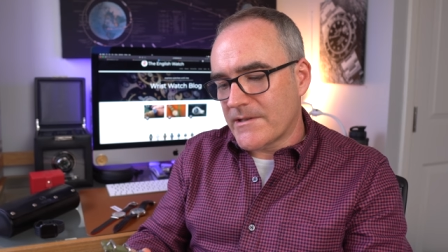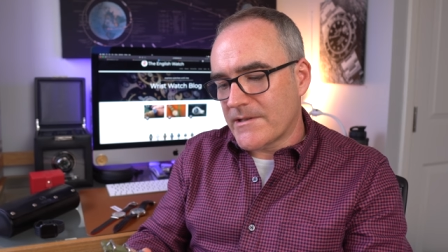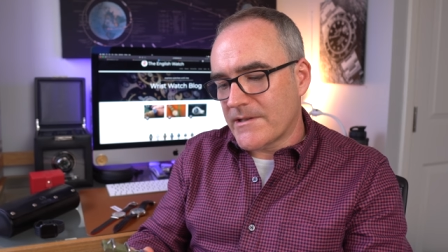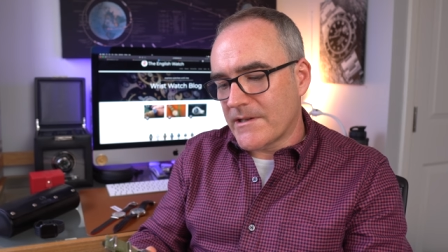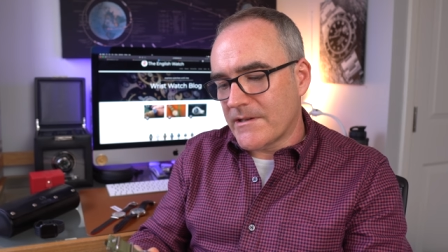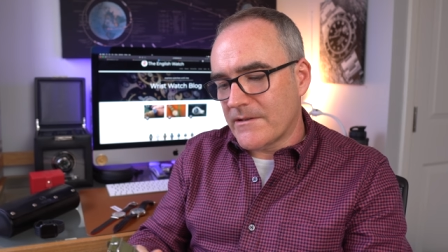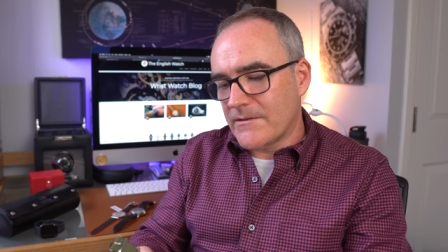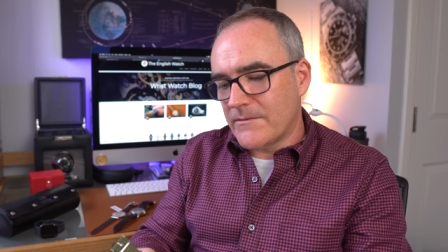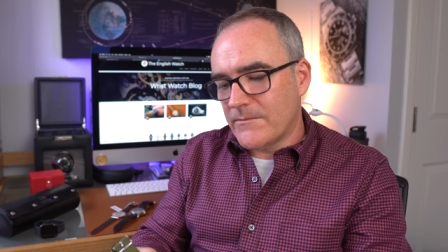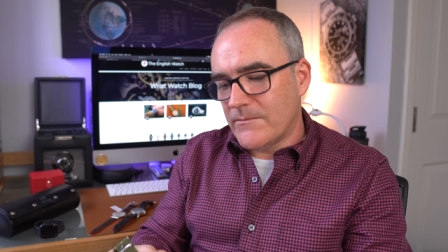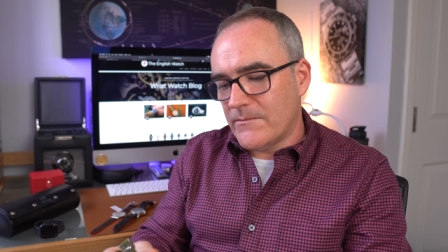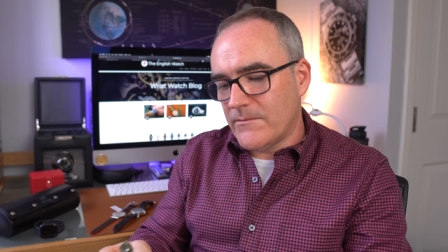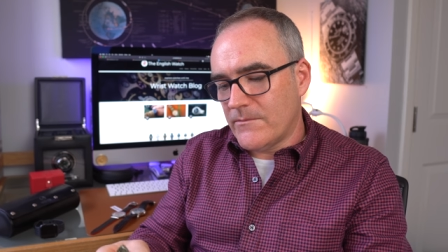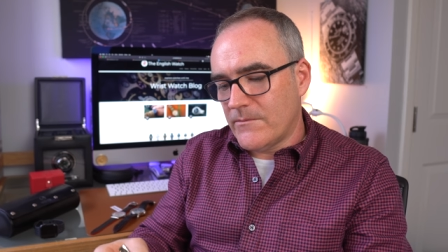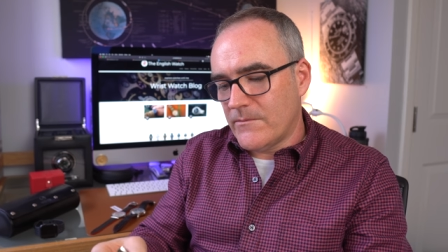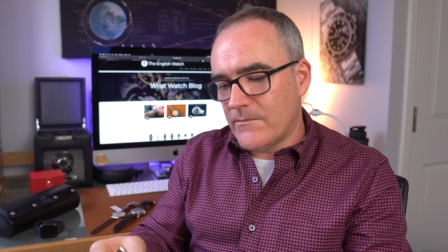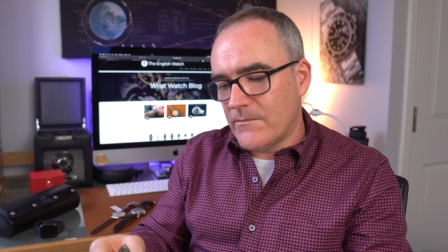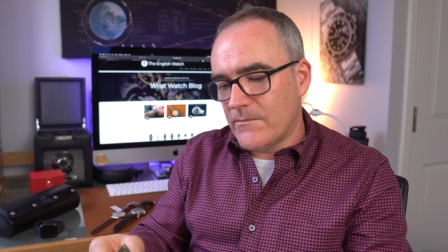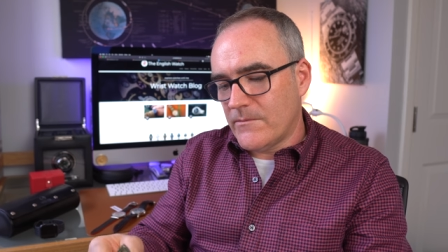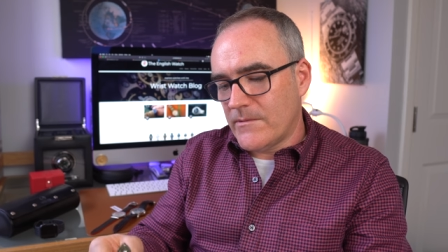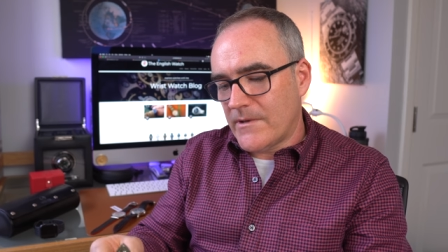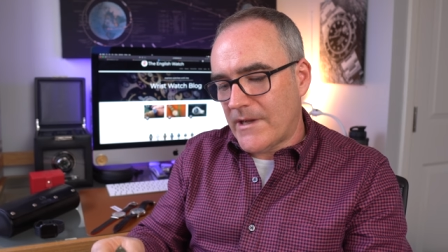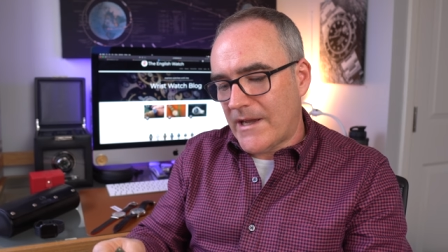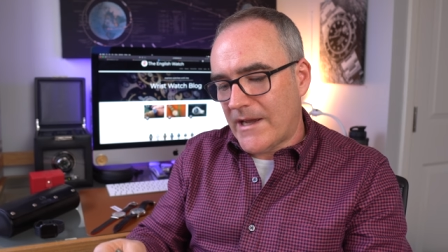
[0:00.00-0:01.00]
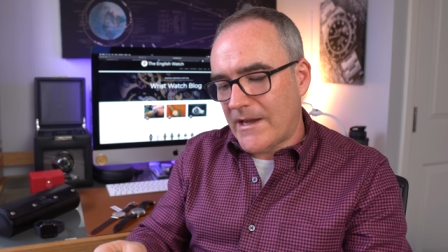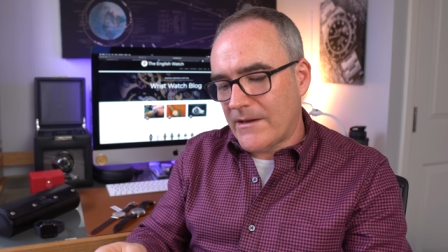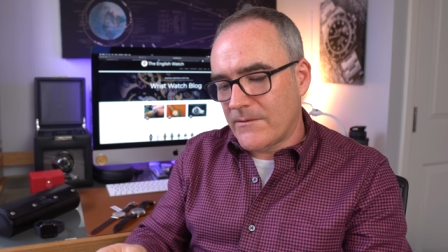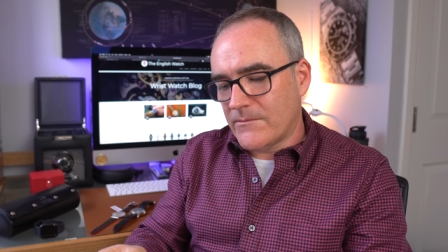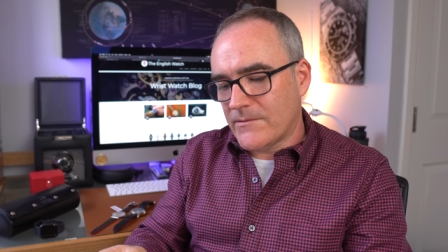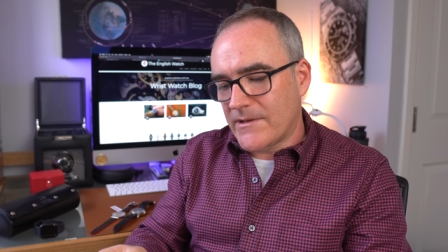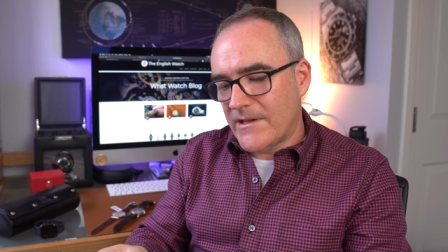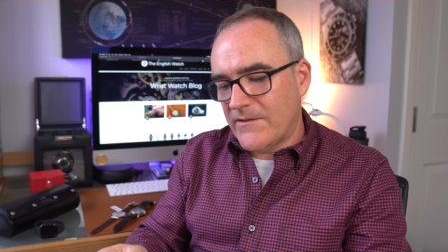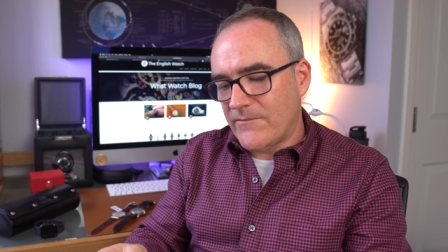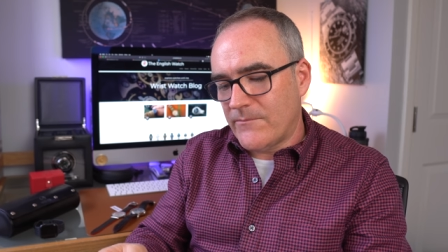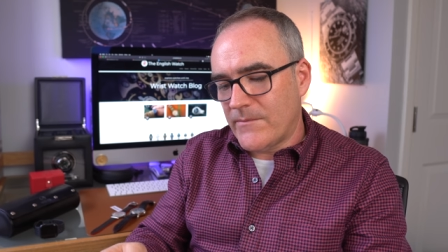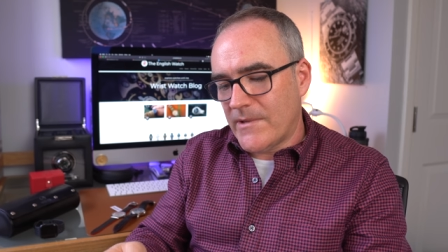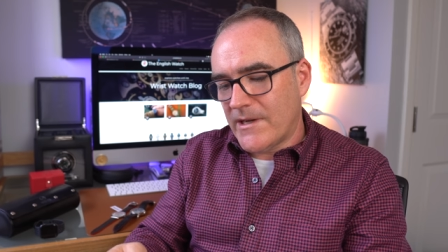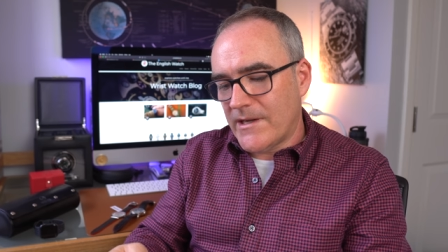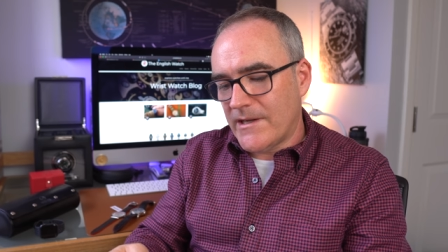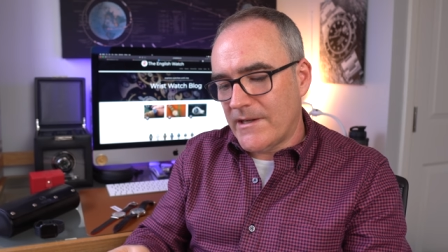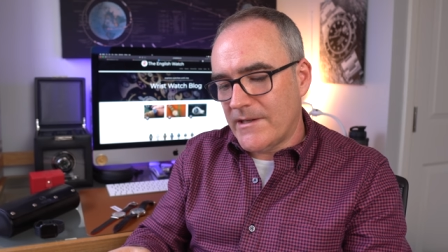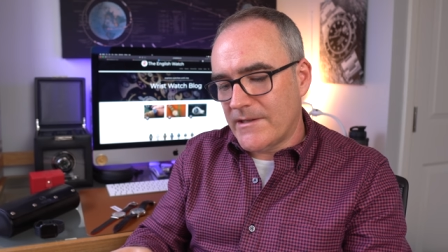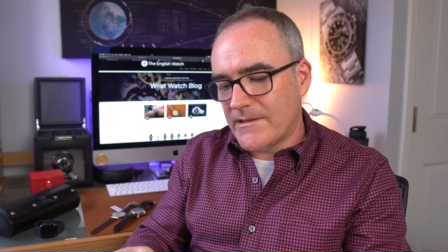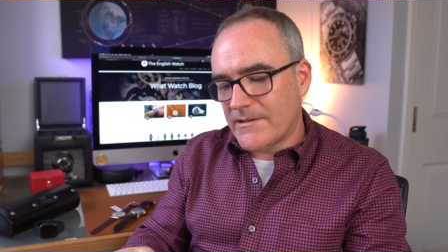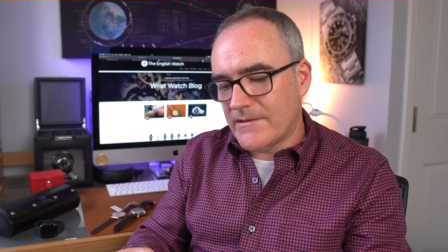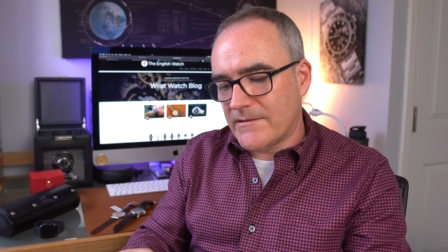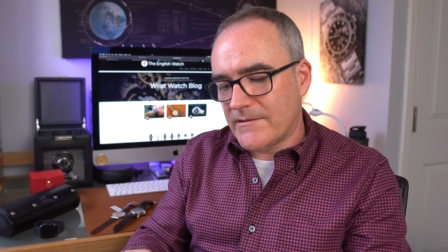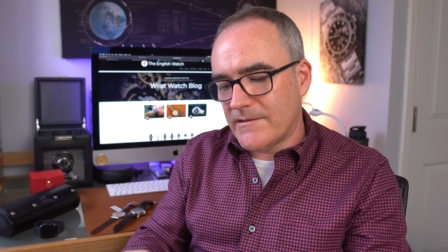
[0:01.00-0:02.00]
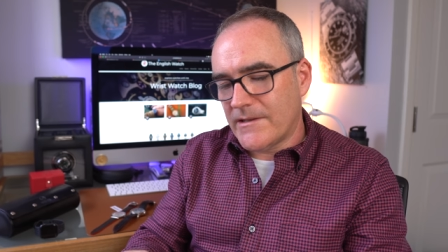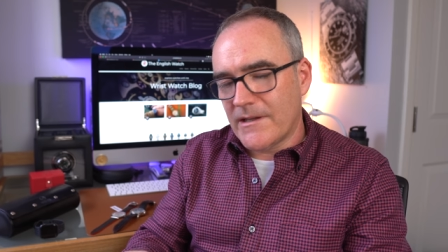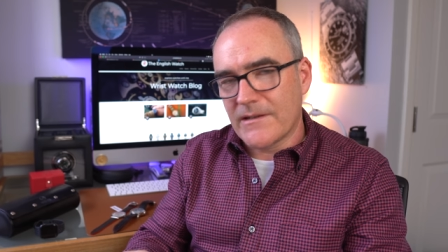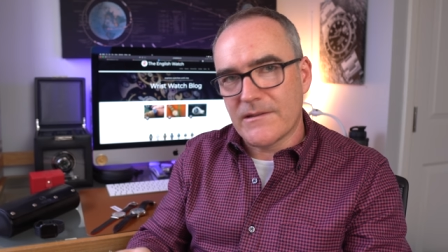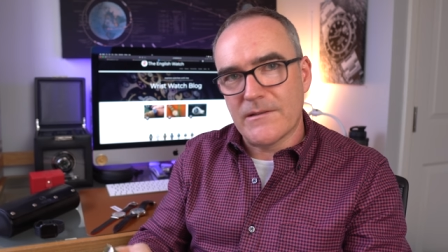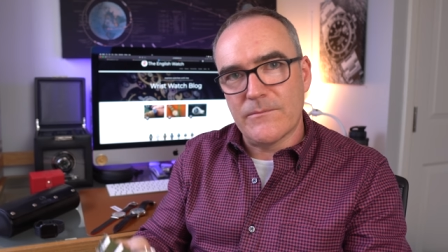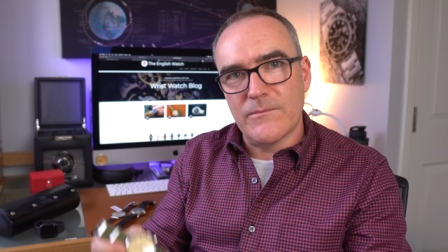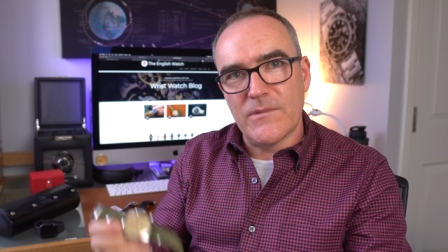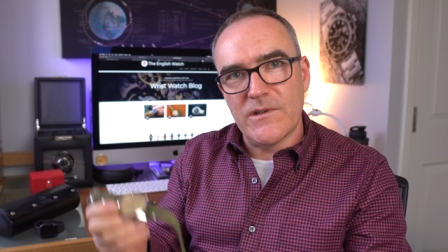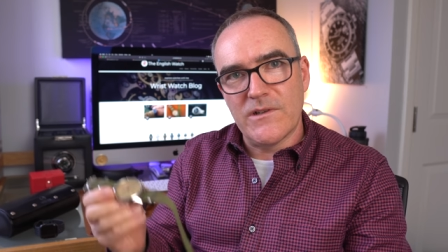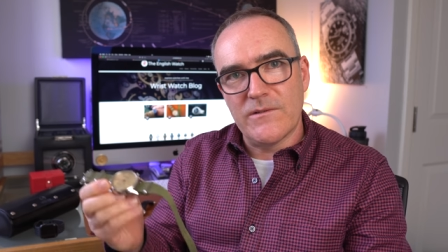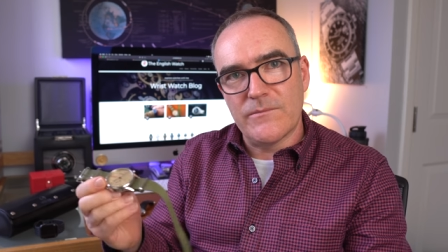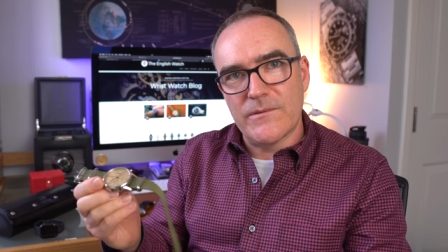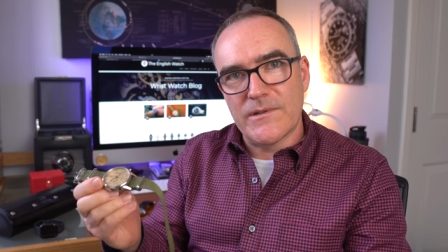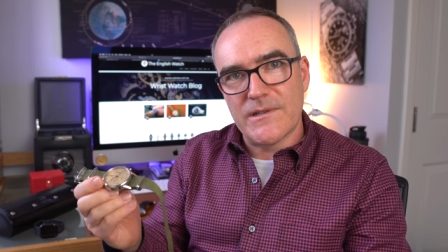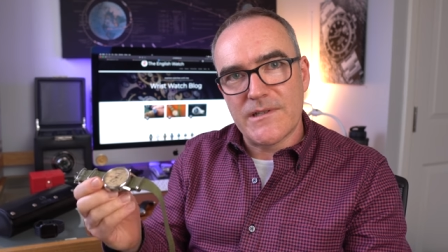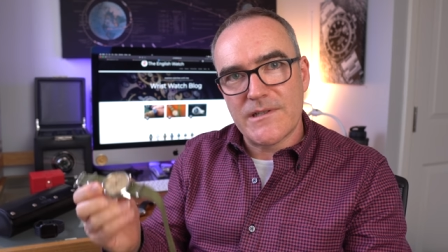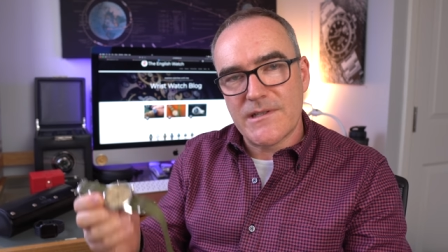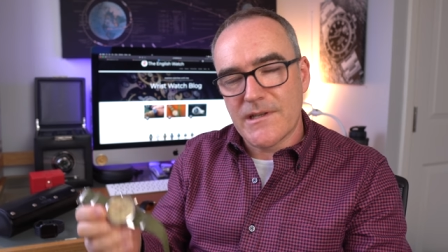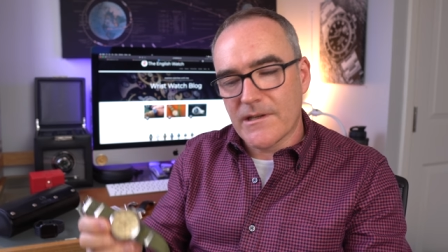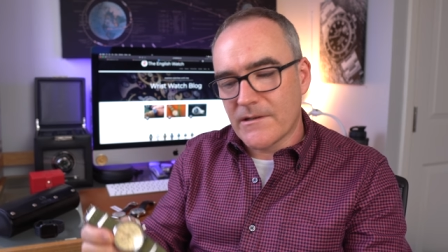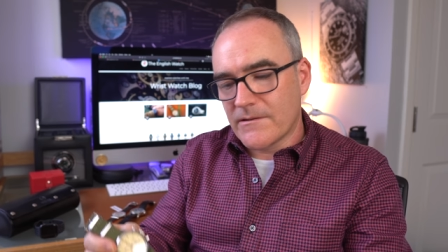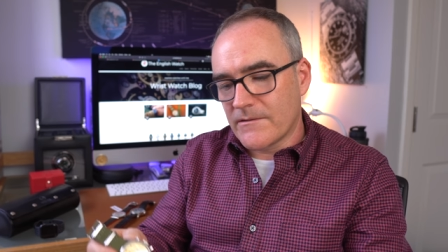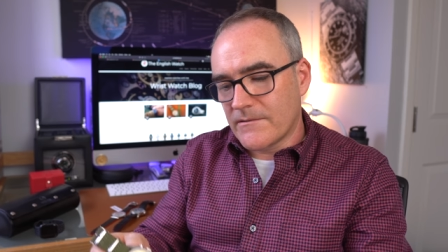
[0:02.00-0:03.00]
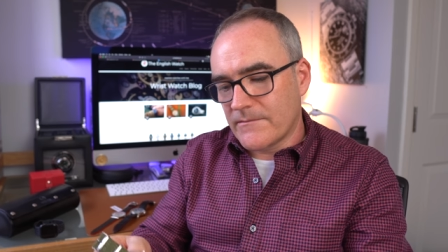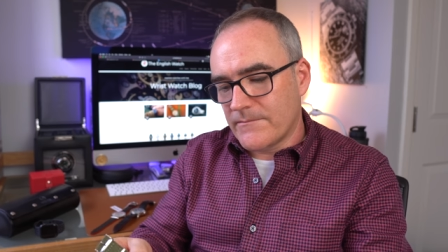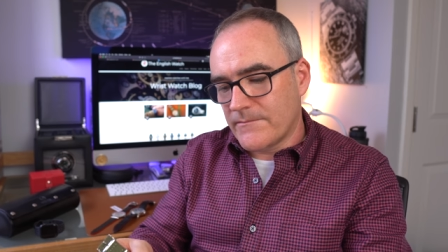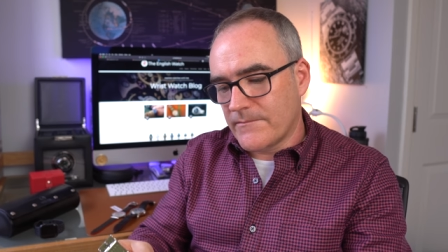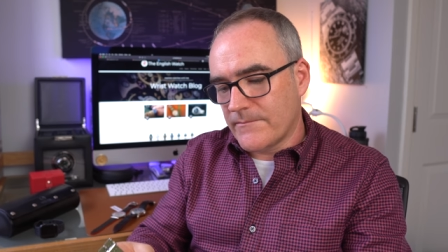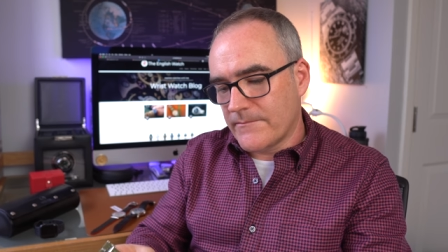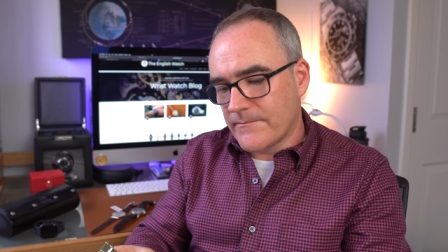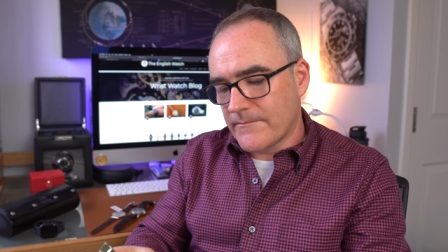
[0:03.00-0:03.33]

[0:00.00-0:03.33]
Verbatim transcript: So how they've made you know, the movement so